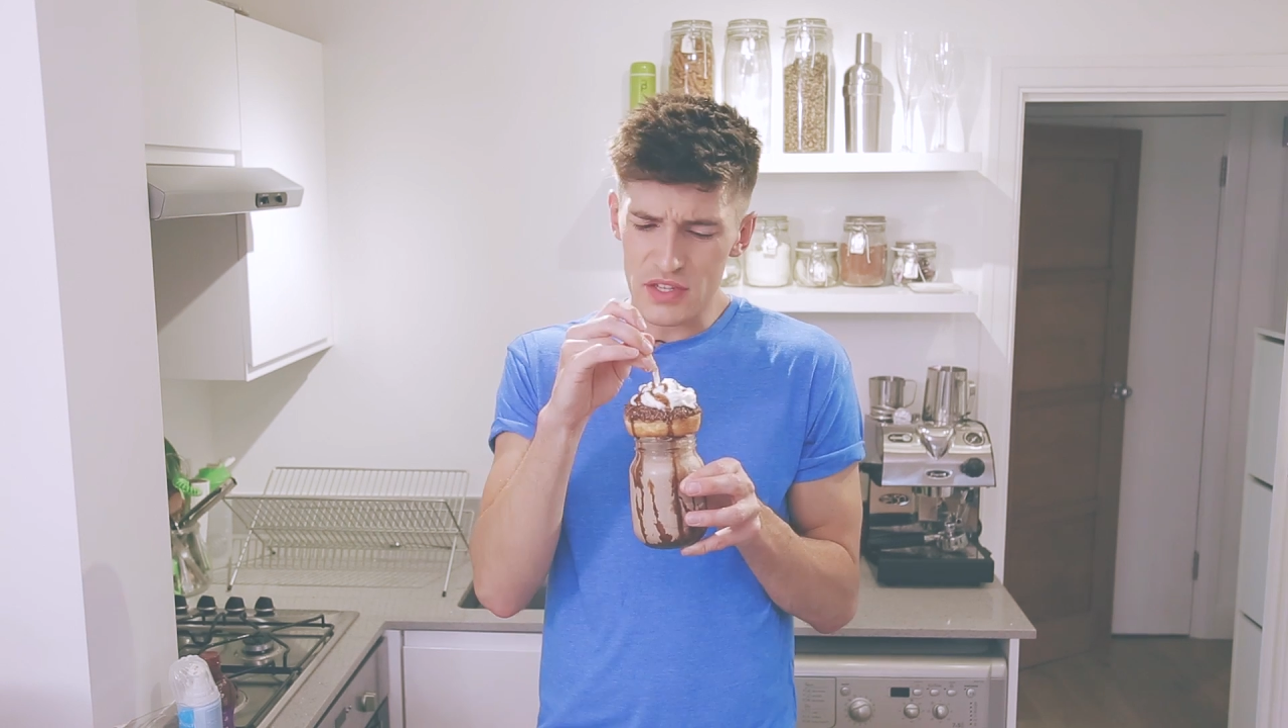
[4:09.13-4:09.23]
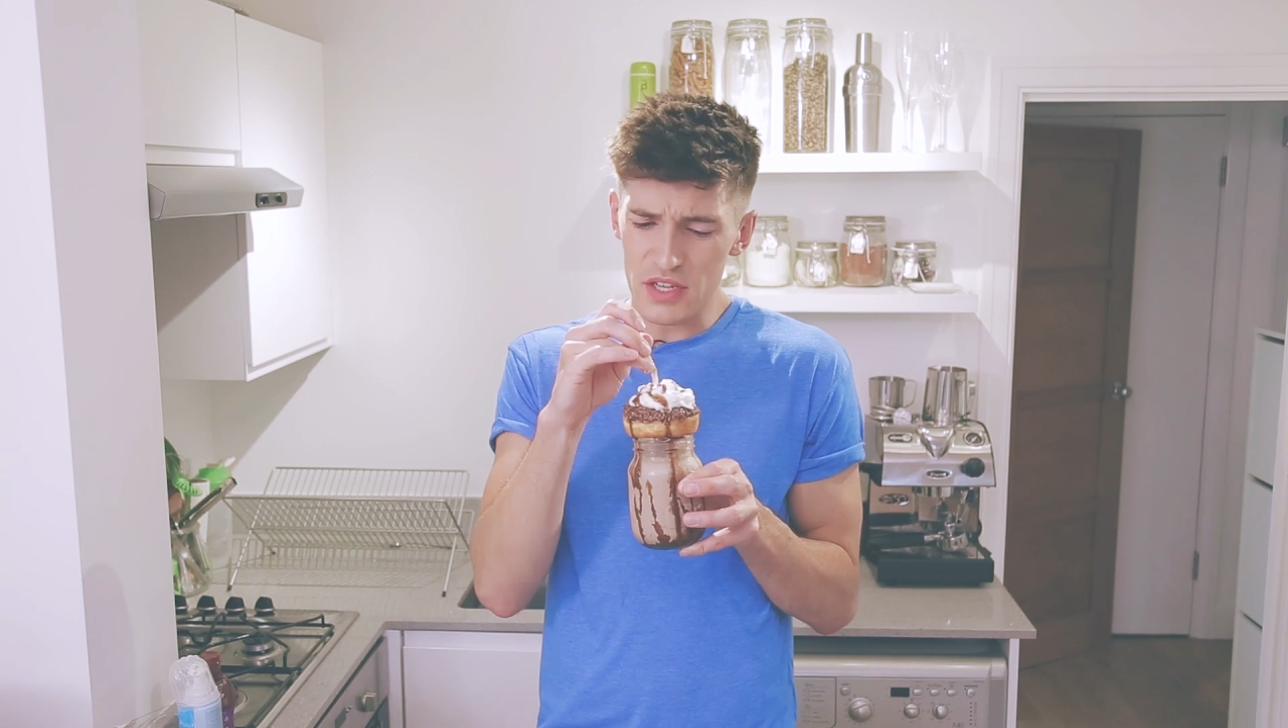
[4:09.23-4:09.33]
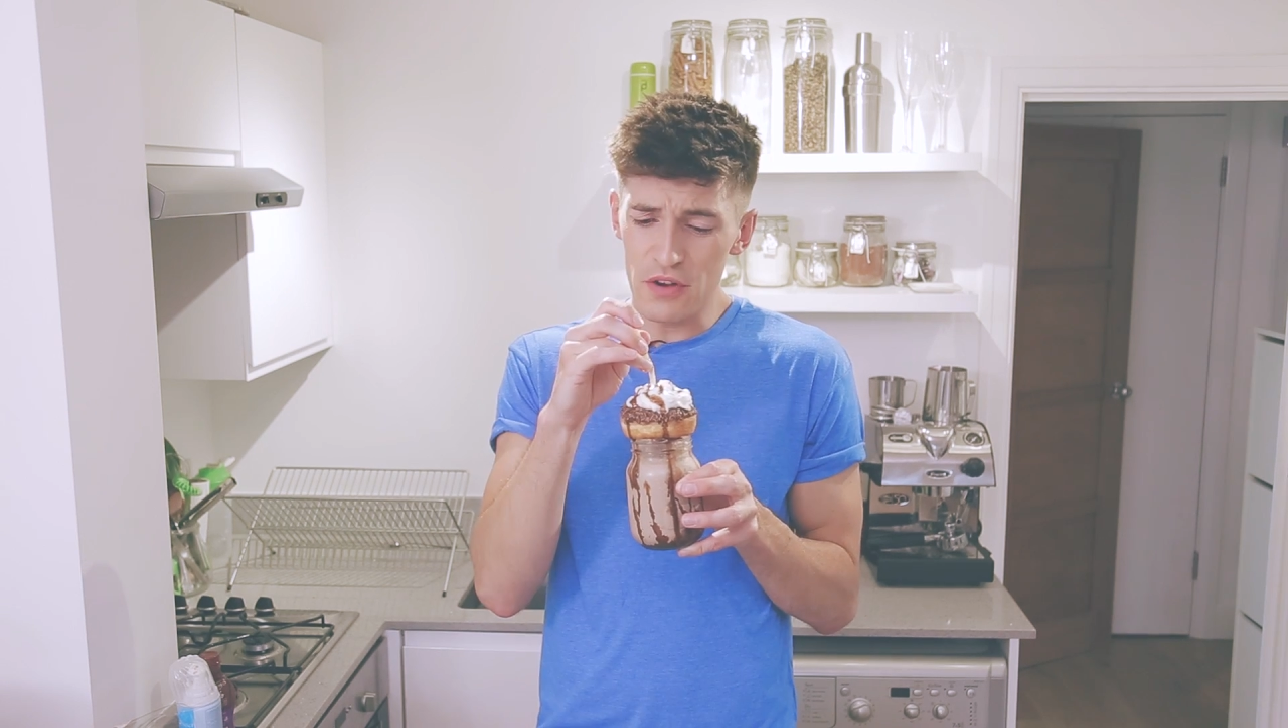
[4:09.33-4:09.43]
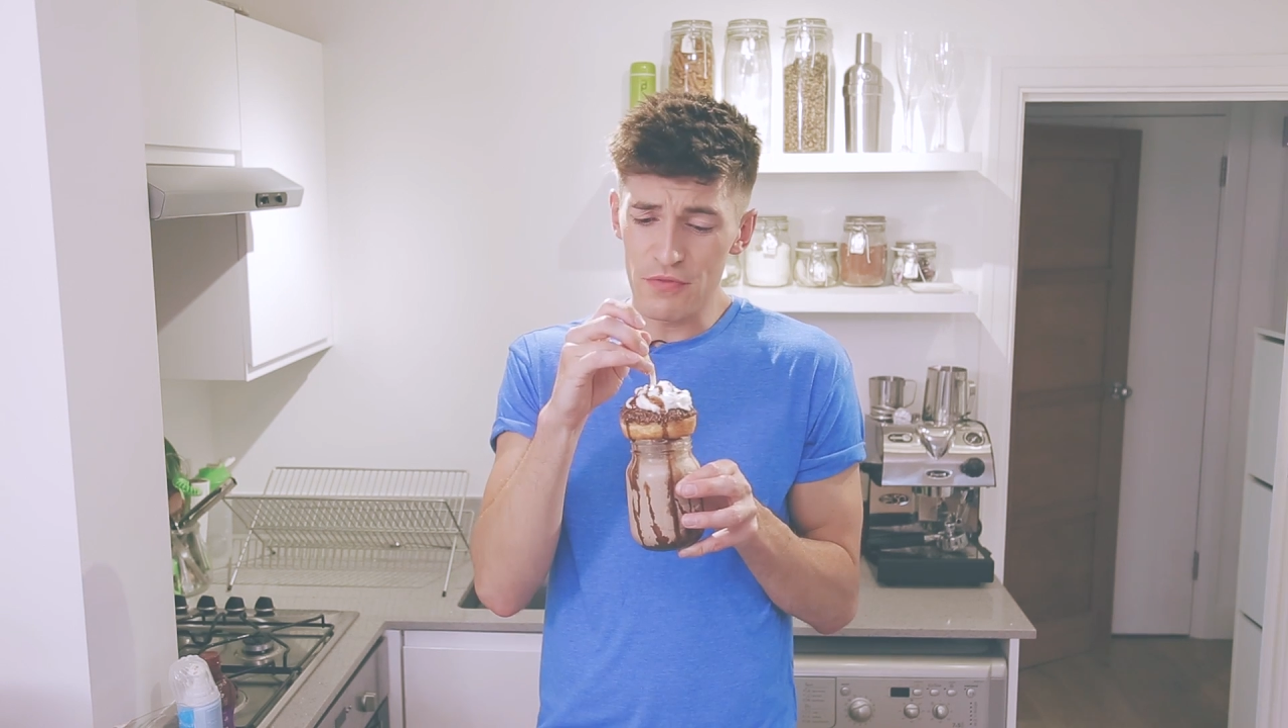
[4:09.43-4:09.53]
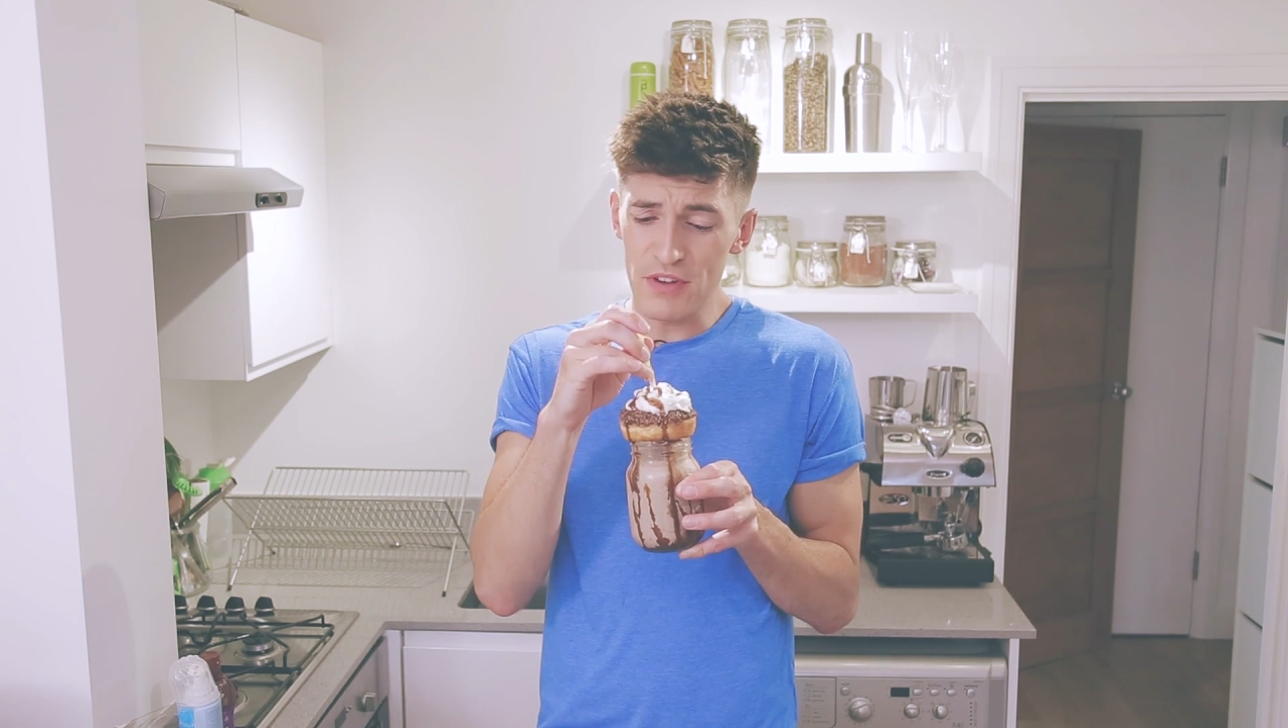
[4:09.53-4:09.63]

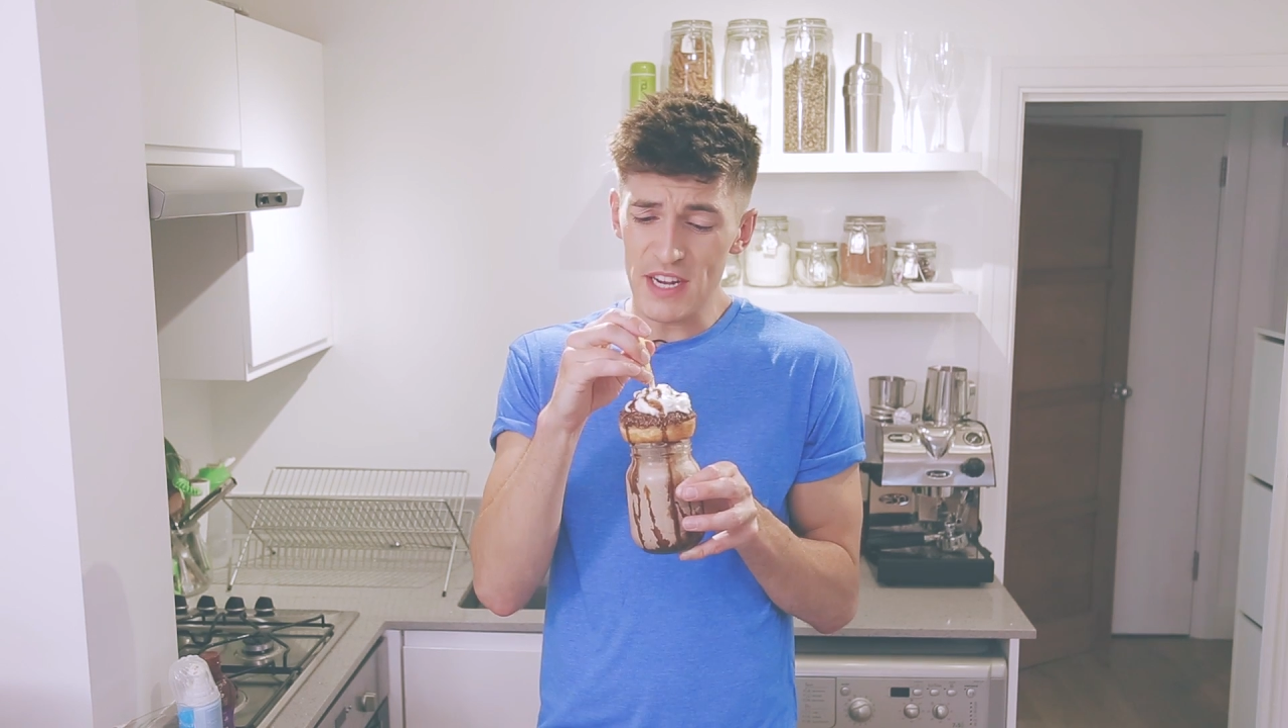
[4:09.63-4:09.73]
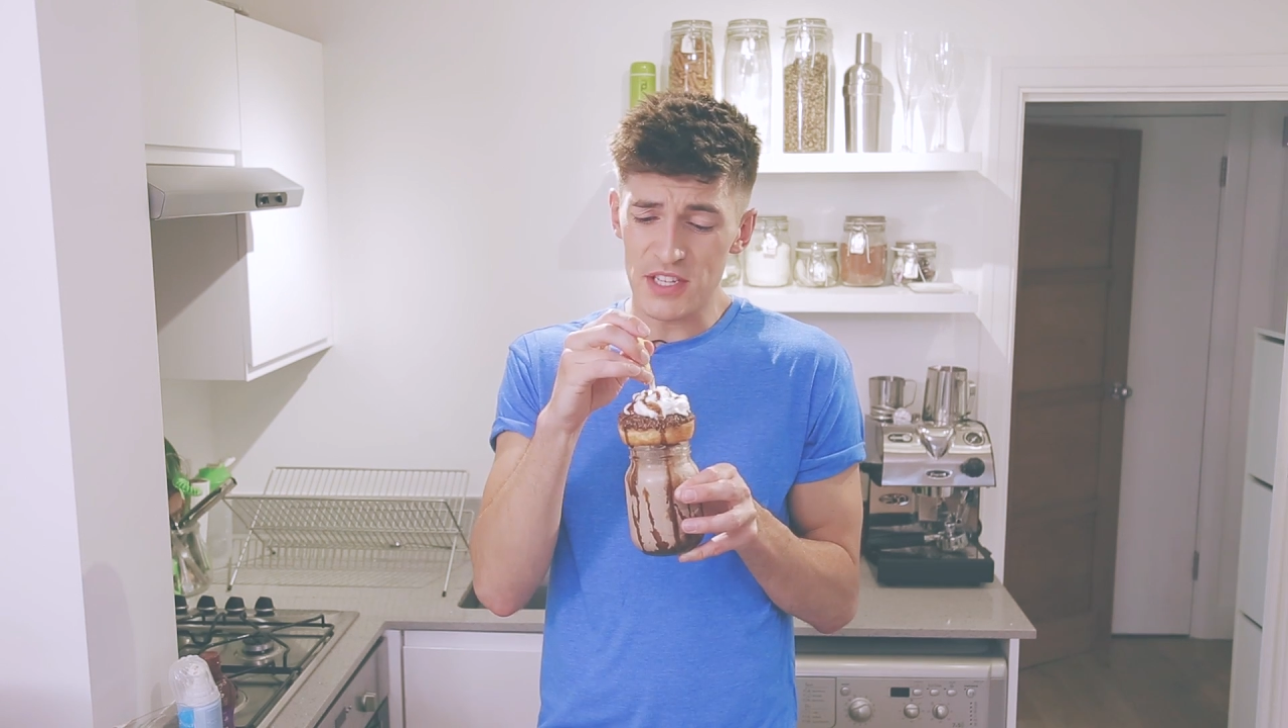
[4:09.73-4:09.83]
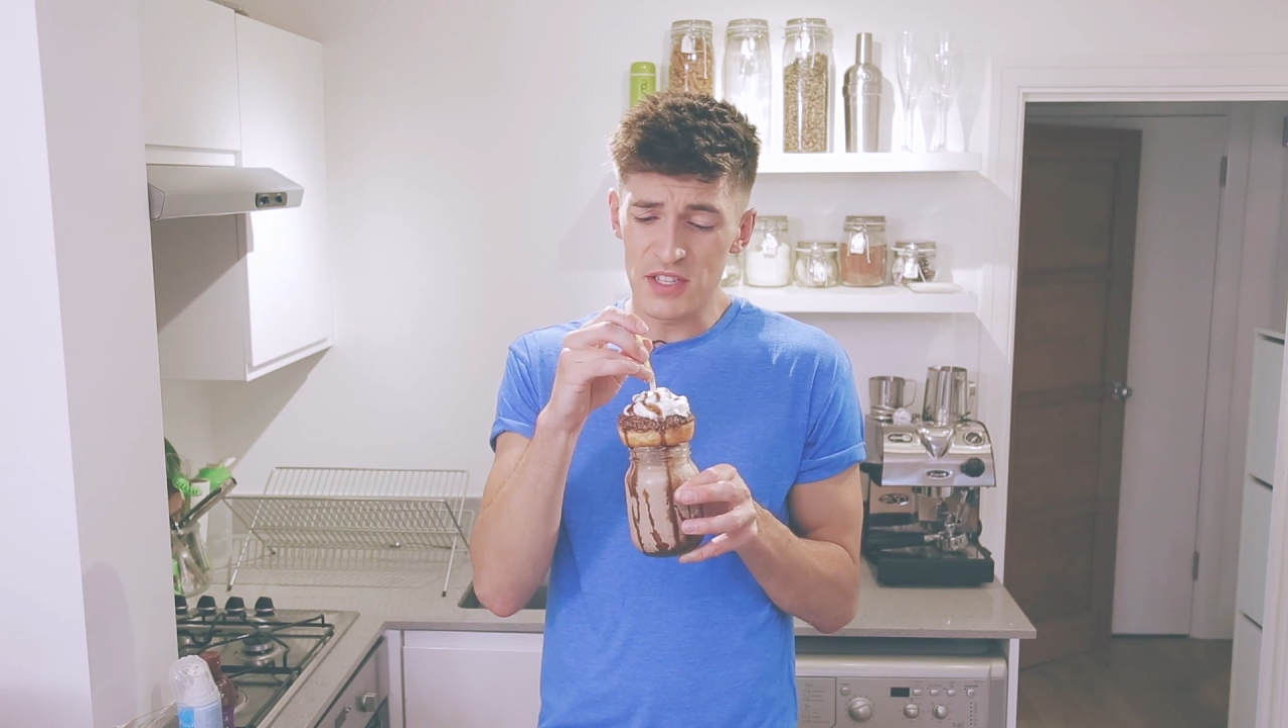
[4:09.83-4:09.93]
So rich